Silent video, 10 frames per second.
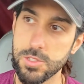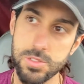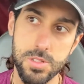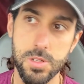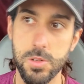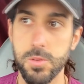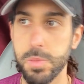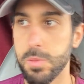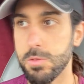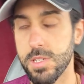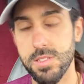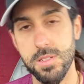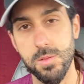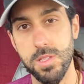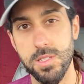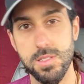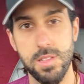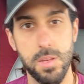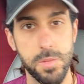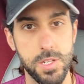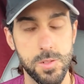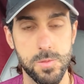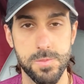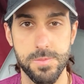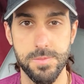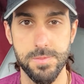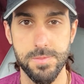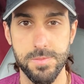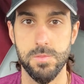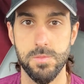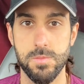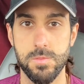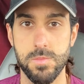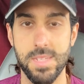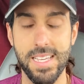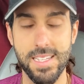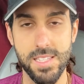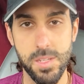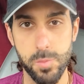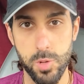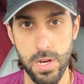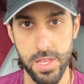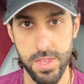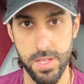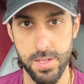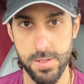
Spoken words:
Just don't know if people resonate with this. Let me know. Take a deep breath.